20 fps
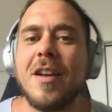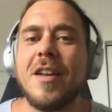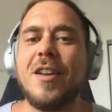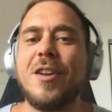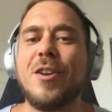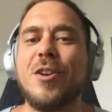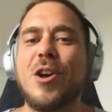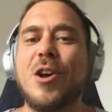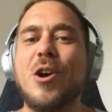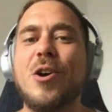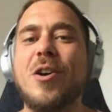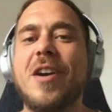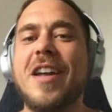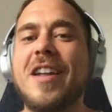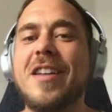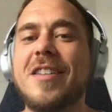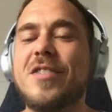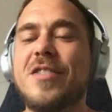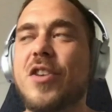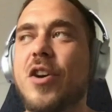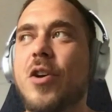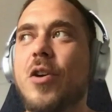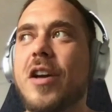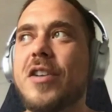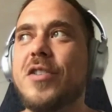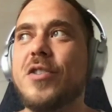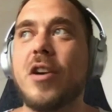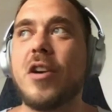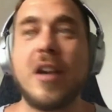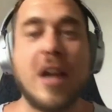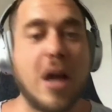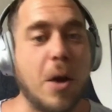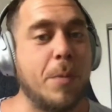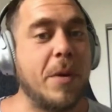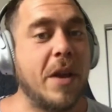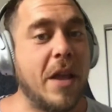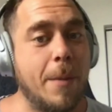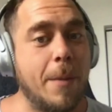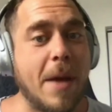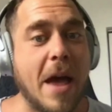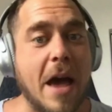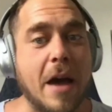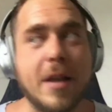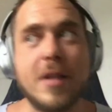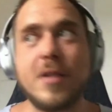You know? And so I started helping him out.